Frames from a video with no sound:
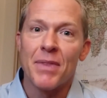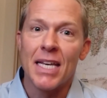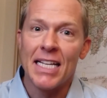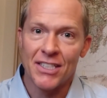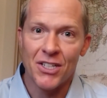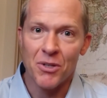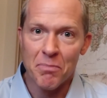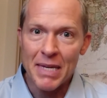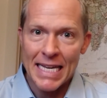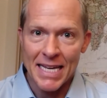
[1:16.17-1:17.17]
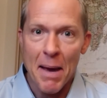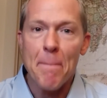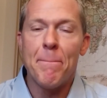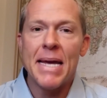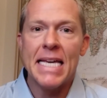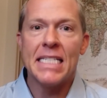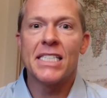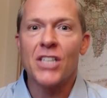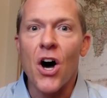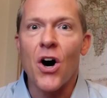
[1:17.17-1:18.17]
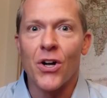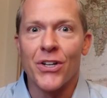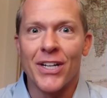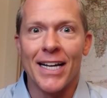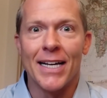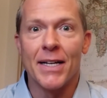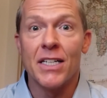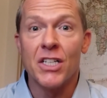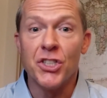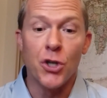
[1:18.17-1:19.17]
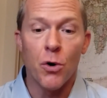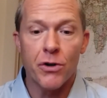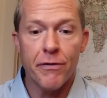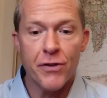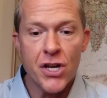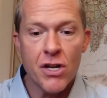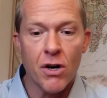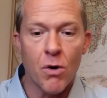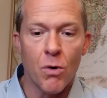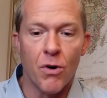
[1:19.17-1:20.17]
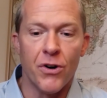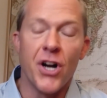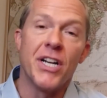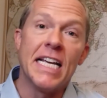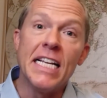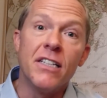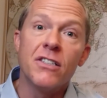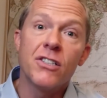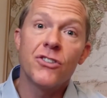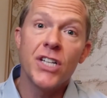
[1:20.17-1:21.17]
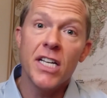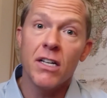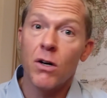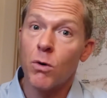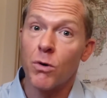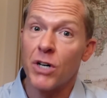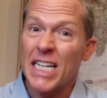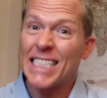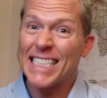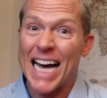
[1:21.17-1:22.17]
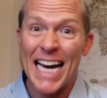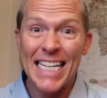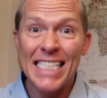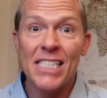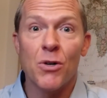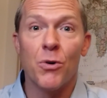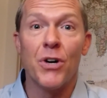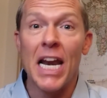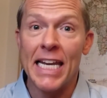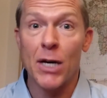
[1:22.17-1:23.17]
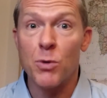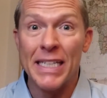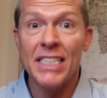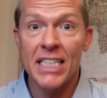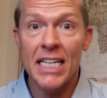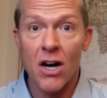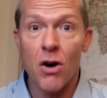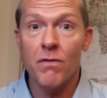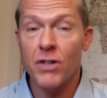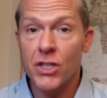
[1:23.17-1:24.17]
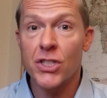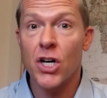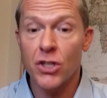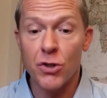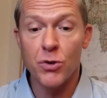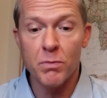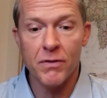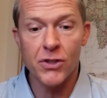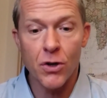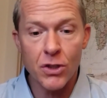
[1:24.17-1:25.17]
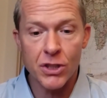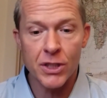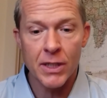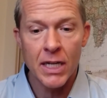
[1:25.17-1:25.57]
It could be based on geography or an industry or size or liquidity of a certain group of stocks.